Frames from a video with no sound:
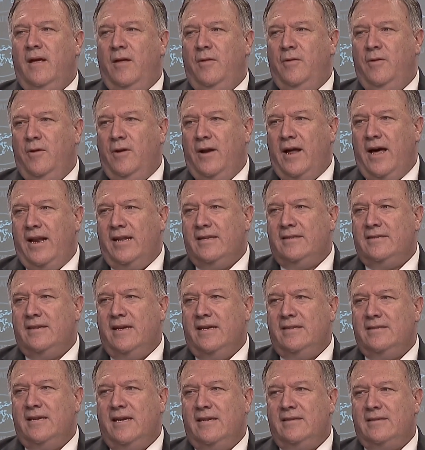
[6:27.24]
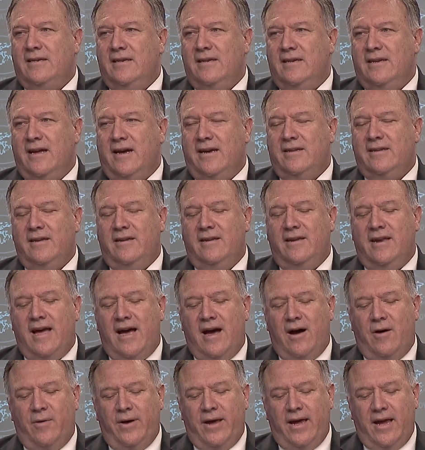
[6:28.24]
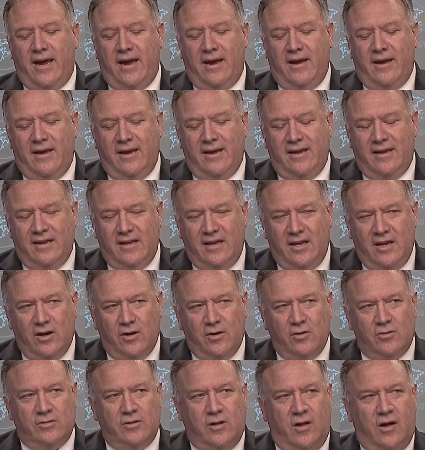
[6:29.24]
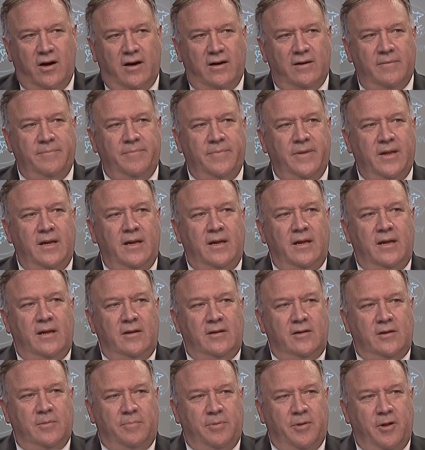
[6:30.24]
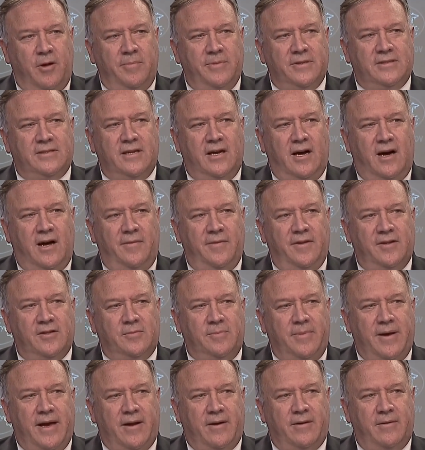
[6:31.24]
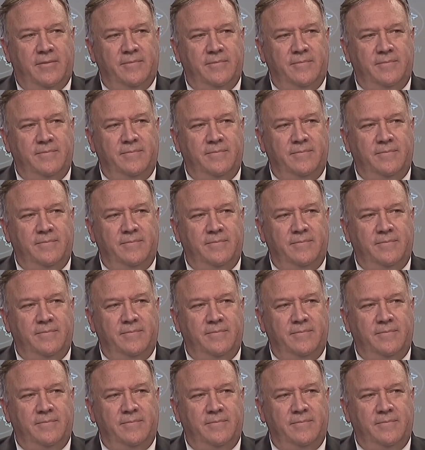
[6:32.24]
The United States has conducted now a years long diplomacy on this matter.